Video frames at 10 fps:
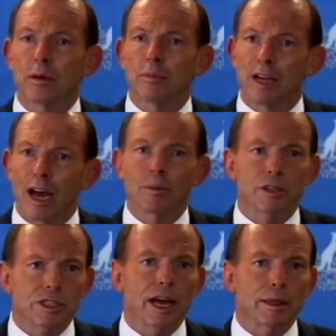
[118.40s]
be able
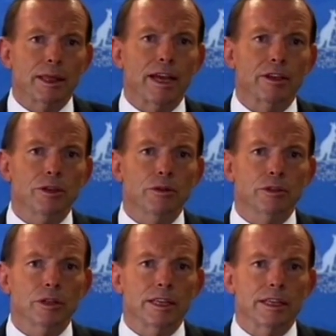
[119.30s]
to say thank you
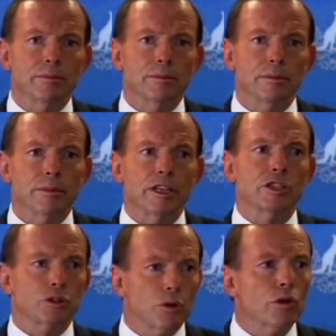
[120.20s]
to the
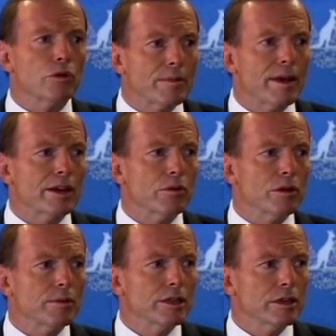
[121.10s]
extraordinary men and
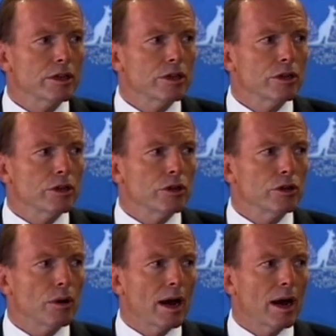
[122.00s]
women who